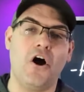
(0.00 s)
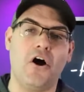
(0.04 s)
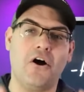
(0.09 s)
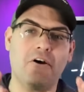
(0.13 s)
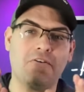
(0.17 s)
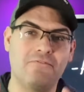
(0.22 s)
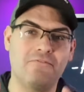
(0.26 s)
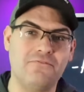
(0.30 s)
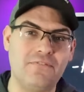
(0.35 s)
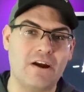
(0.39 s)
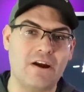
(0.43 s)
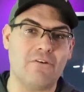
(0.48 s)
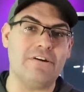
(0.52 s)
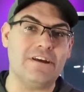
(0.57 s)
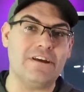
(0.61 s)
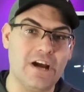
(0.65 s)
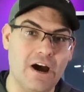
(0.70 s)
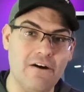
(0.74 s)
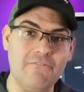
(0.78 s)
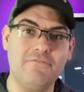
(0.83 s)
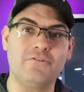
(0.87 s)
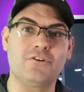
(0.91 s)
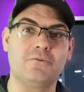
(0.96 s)
are very
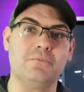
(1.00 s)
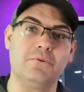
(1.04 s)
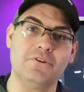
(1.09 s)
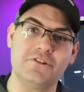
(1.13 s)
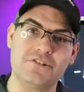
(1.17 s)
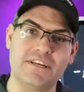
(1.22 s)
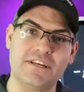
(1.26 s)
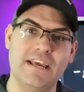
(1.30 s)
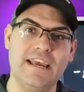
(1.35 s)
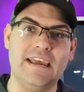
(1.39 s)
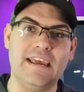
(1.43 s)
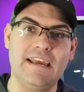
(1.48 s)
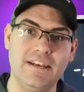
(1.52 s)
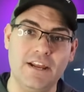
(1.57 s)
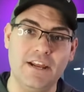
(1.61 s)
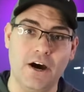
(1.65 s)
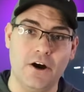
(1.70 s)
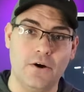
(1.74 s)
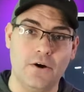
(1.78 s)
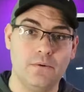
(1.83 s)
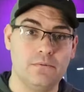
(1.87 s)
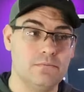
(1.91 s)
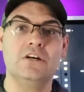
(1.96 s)
comfortable saying
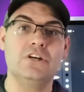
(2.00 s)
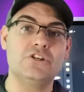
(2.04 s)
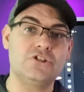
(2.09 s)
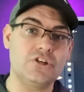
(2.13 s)
no.